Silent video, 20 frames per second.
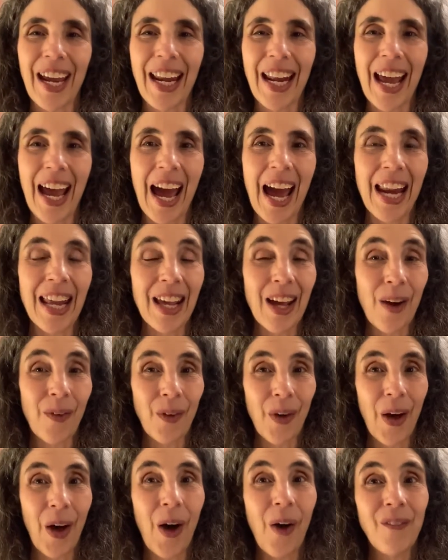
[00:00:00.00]
And Haniel
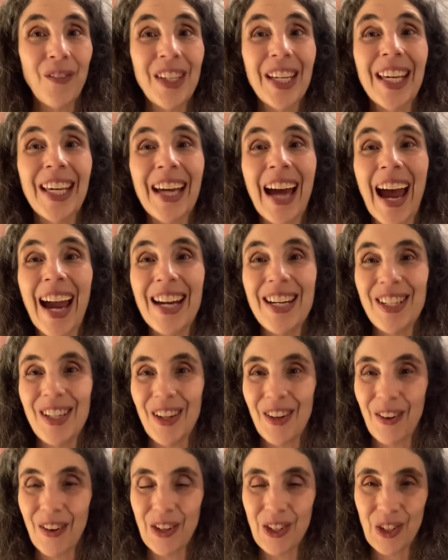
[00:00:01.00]
will help to guide
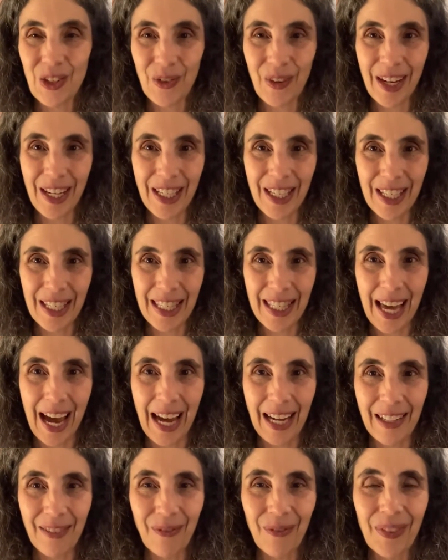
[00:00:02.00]
you in doing just that.